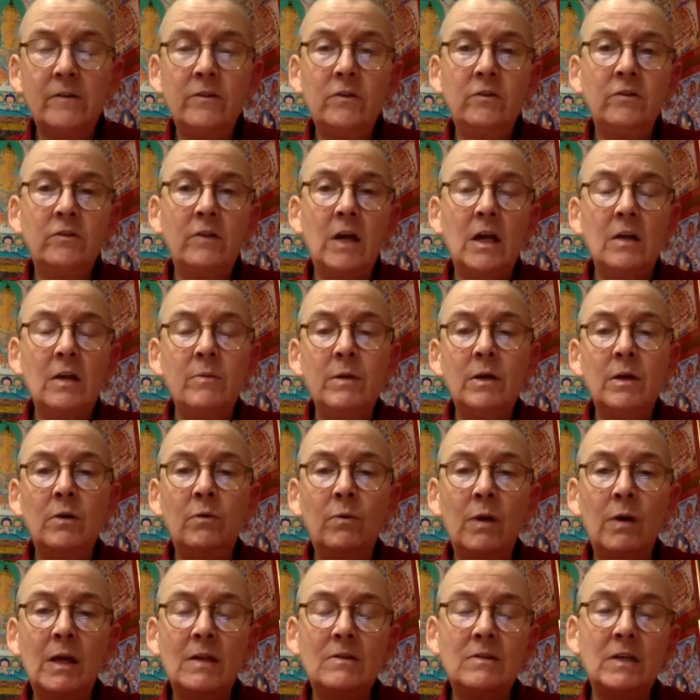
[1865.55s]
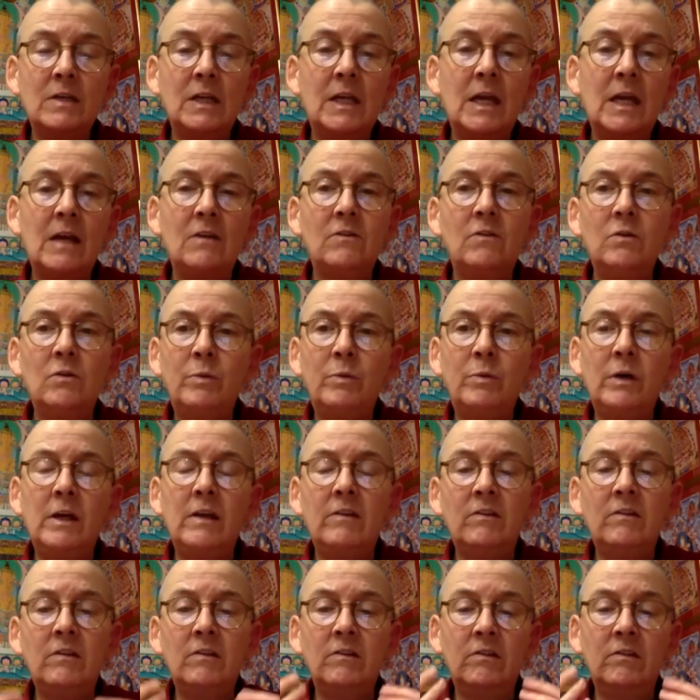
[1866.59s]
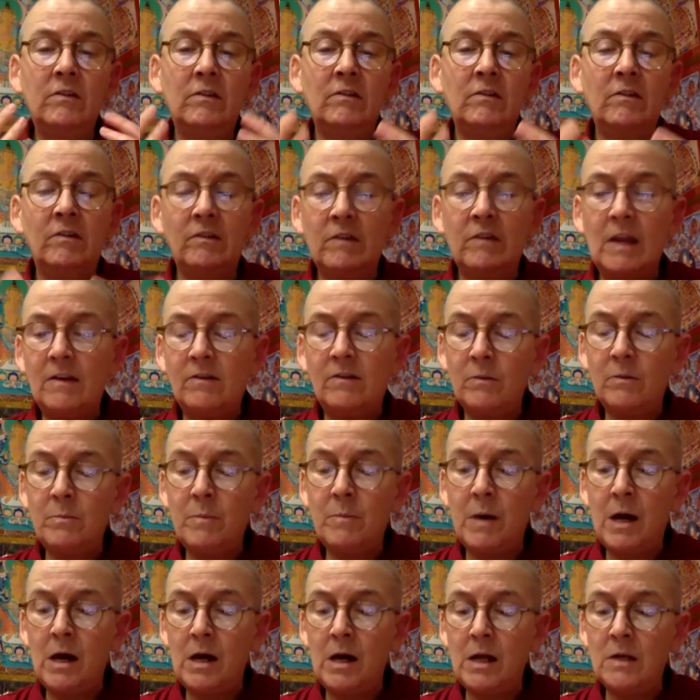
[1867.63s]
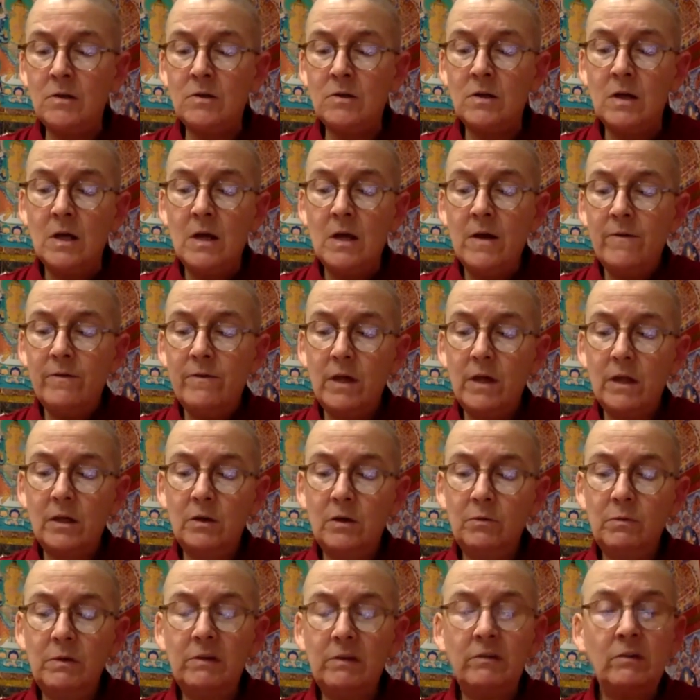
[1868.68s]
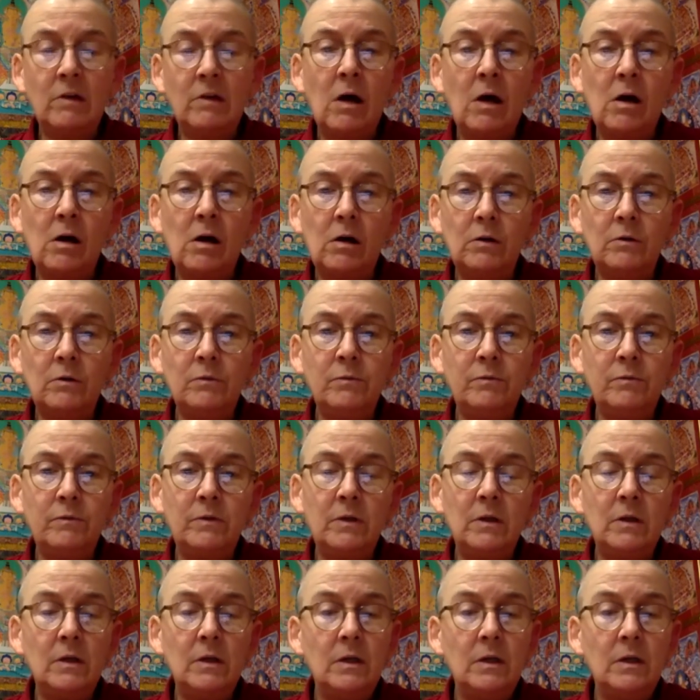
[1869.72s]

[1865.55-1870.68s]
There's got to be a way to get to places and states of mind that are resolved